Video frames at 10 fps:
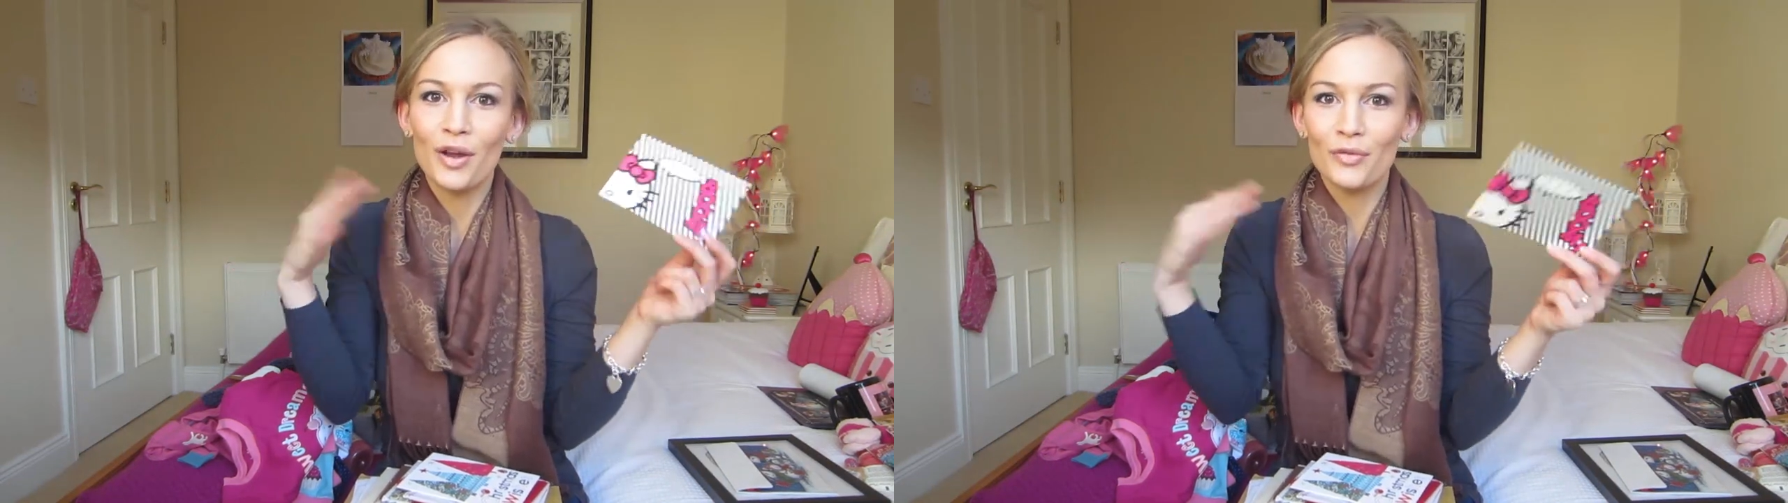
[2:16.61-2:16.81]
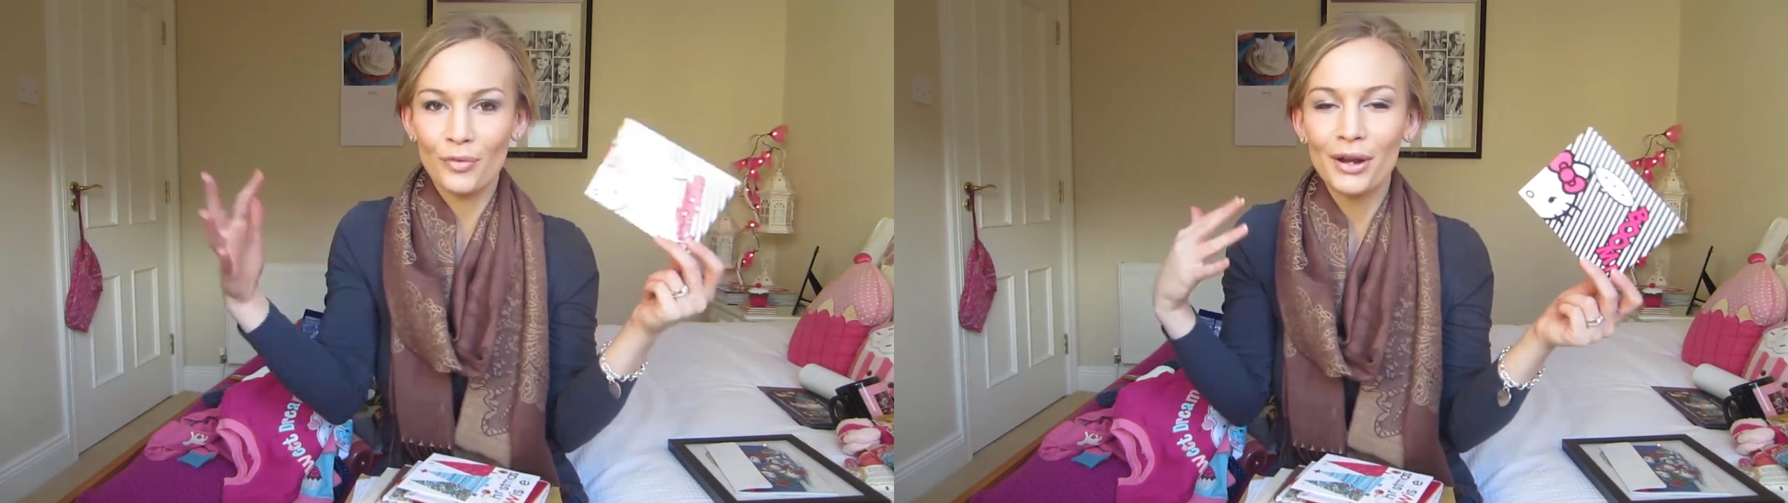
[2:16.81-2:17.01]

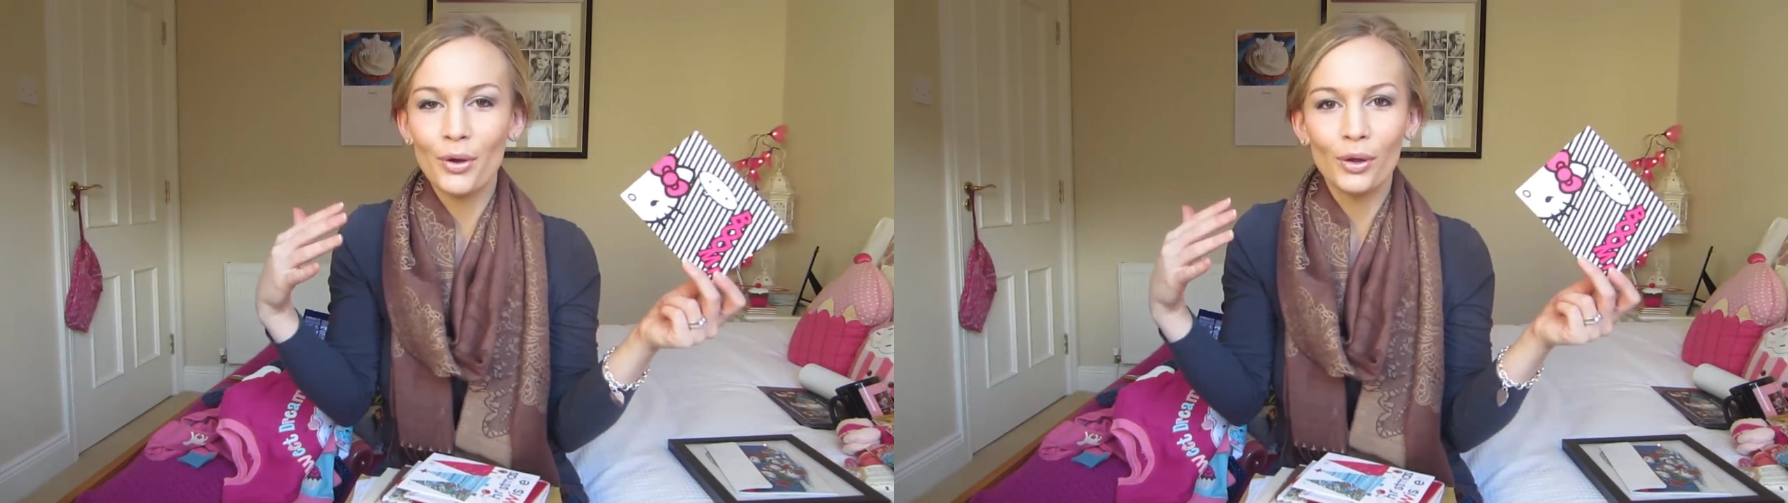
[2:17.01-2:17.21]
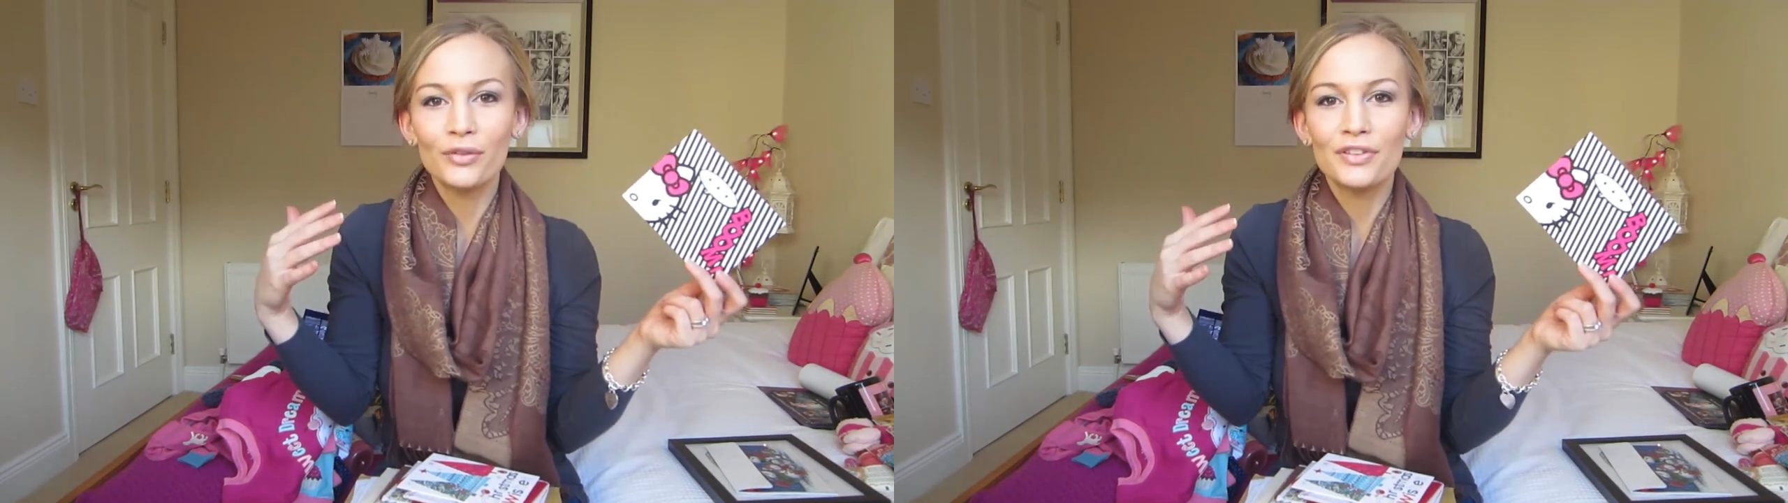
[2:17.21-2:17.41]
I've read
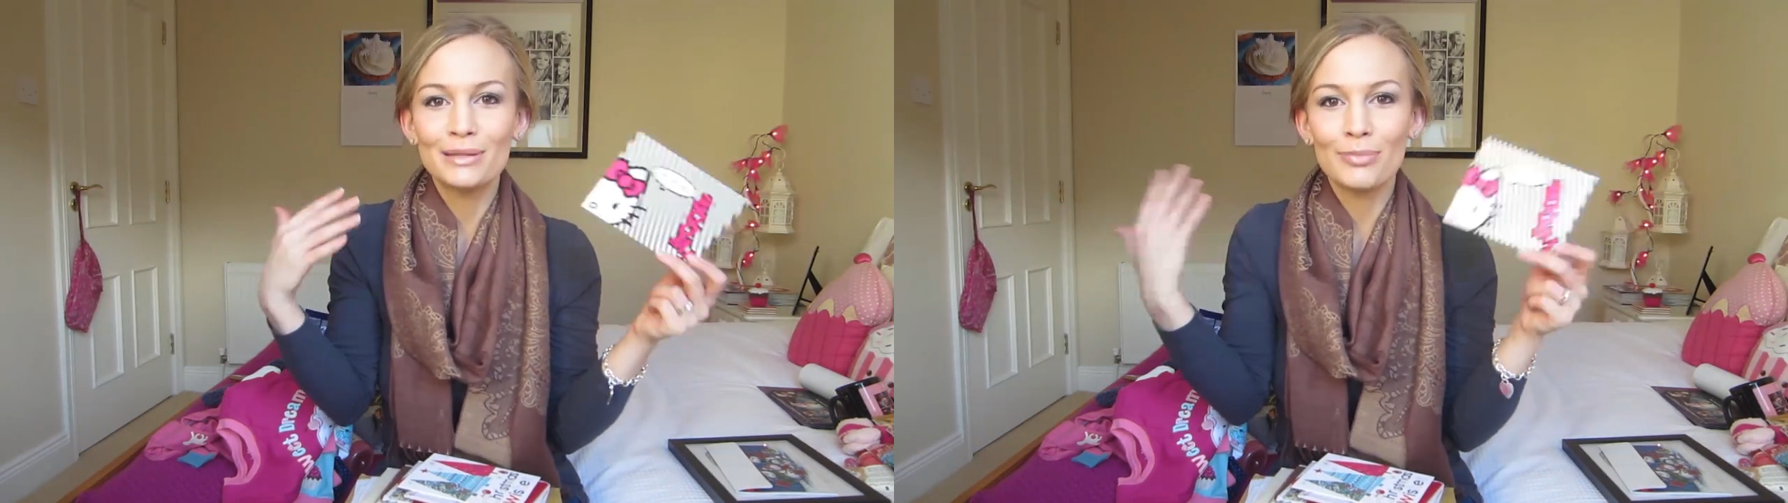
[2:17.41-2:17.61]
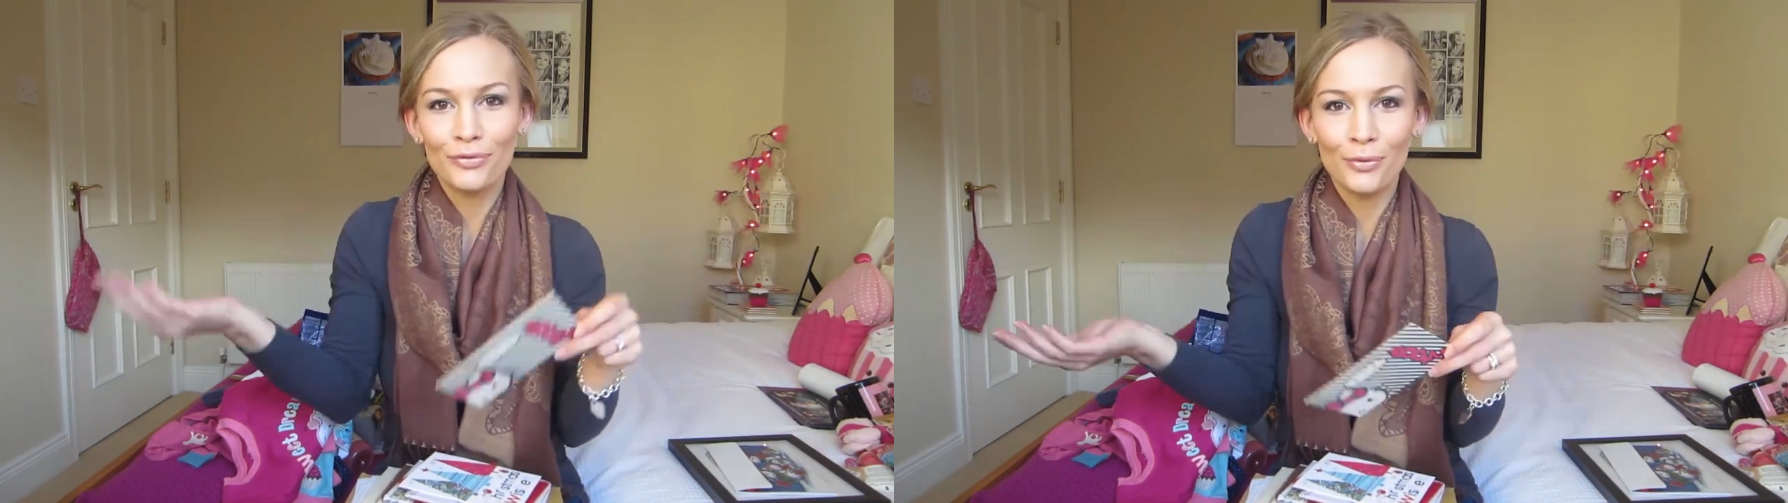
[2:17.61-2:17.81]
all of
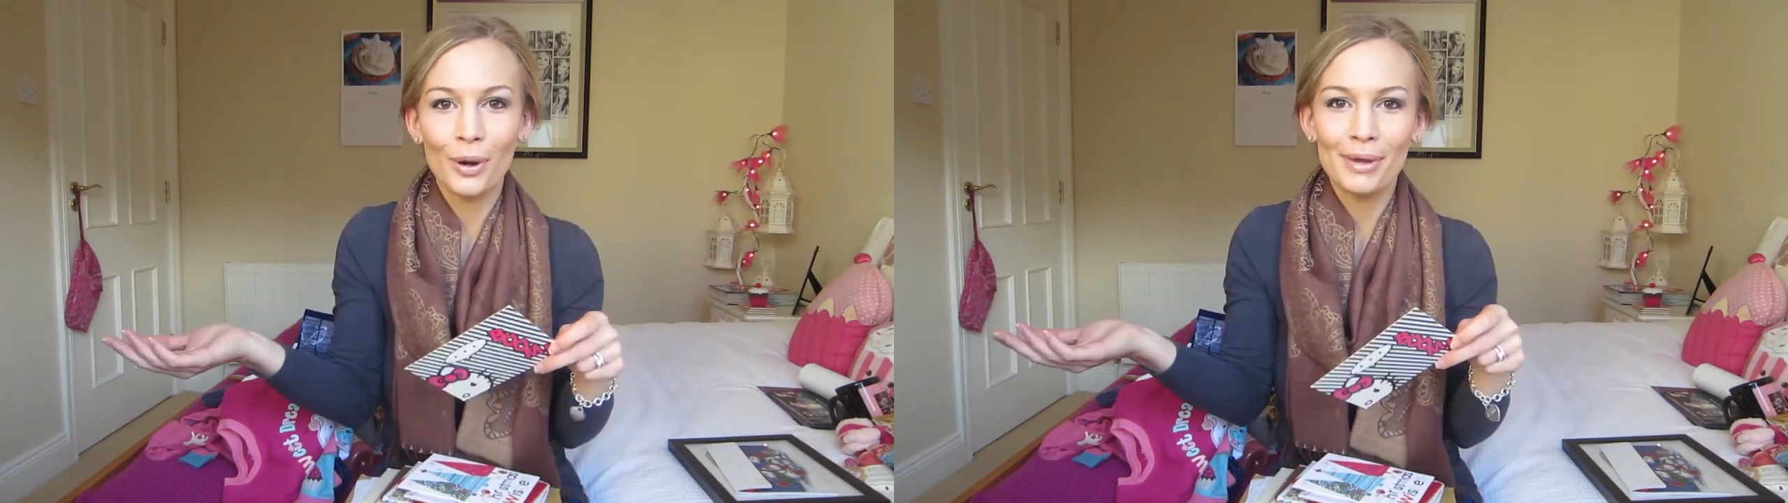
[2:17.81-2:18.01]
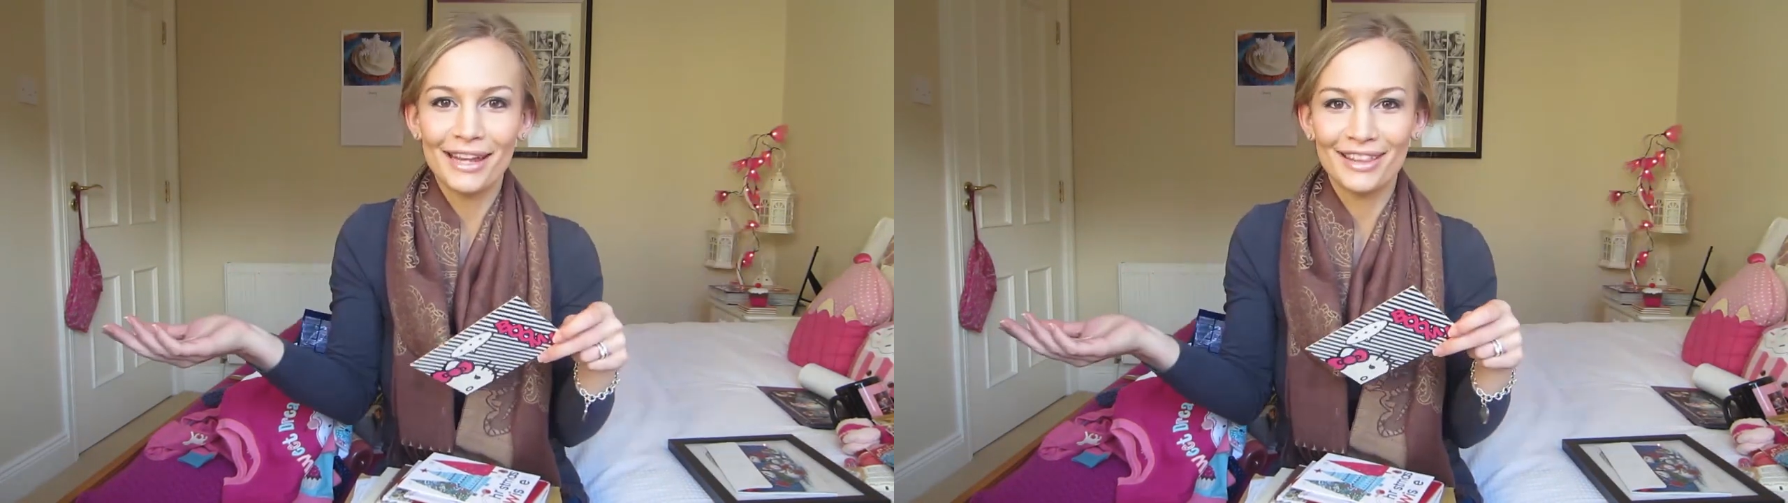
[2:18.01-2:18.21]
these
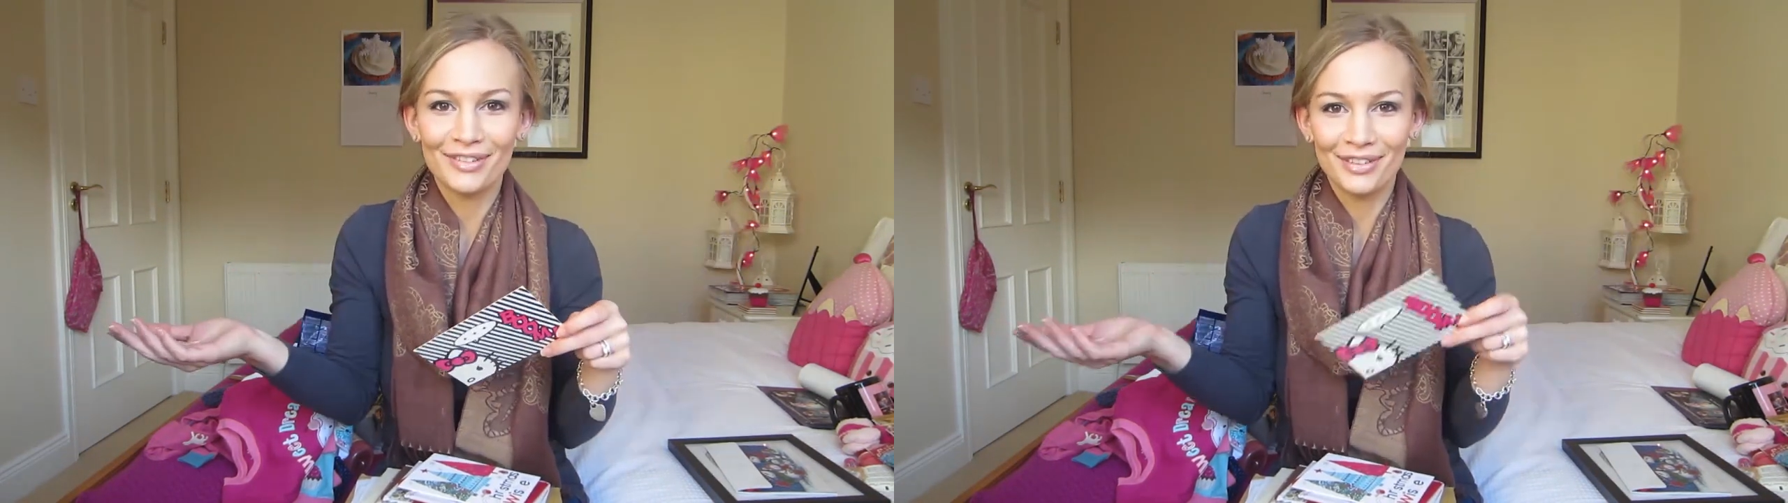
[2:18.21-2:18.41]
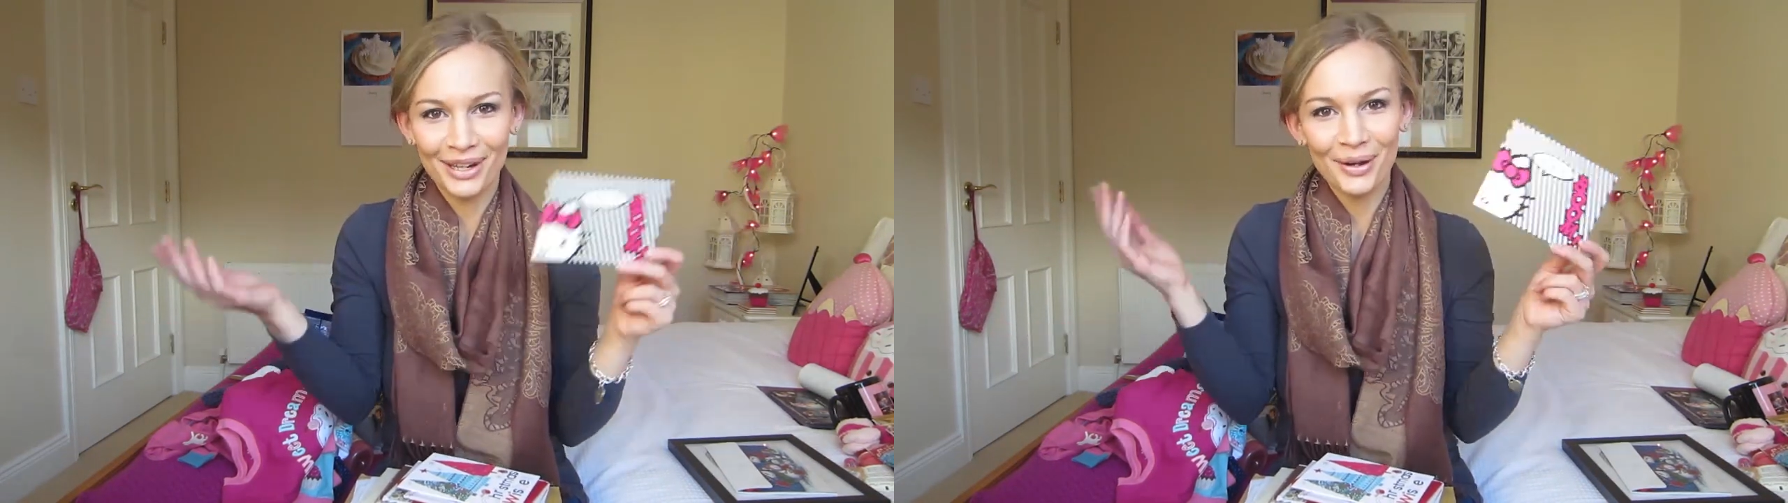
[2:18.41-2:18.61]
before making the
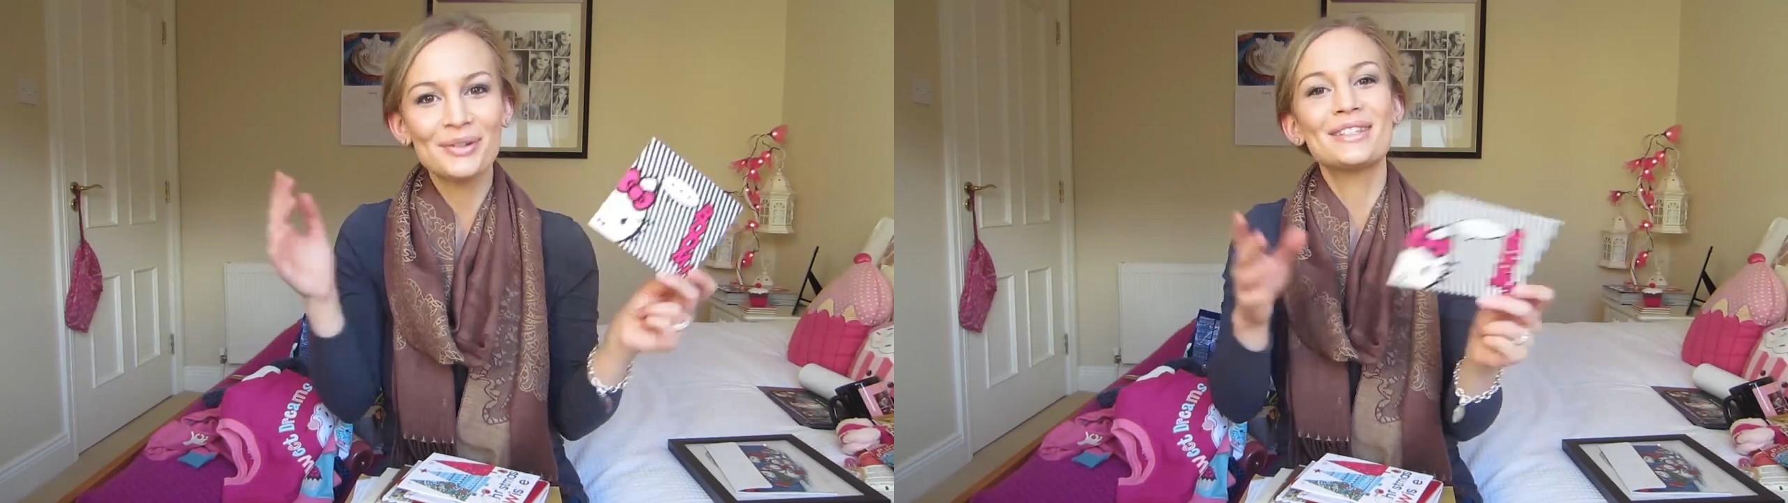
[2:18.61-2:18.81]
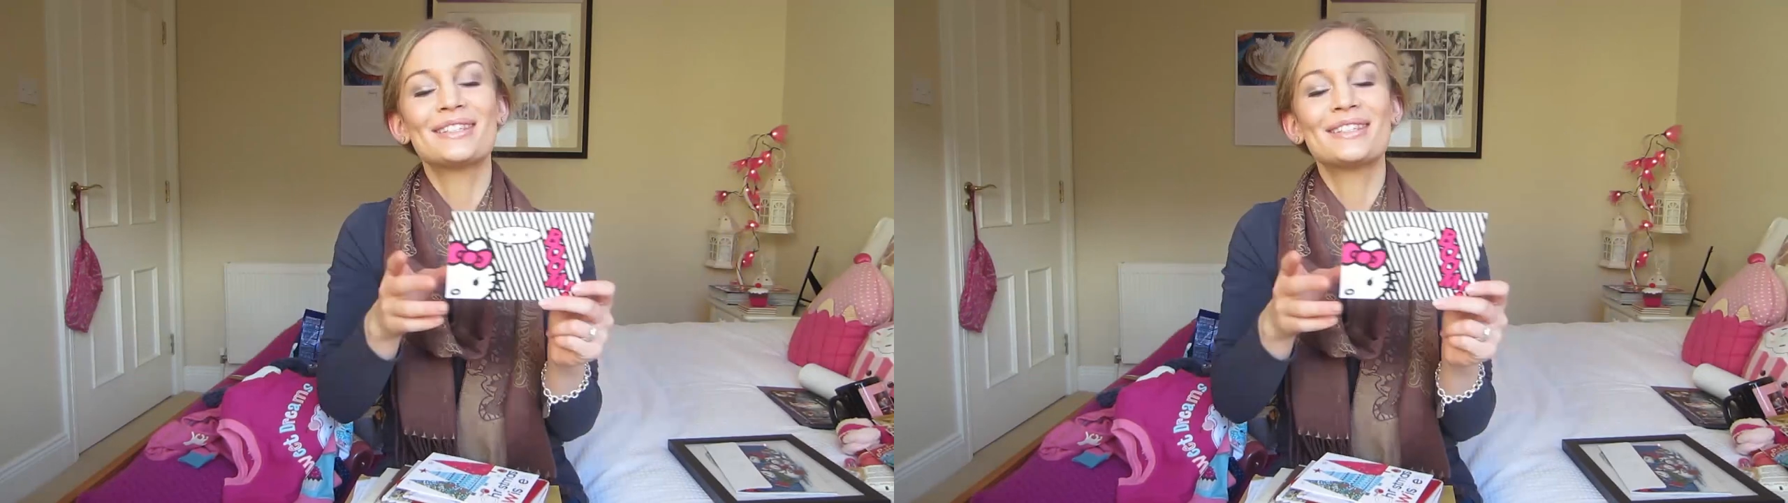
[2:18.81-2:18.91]
video,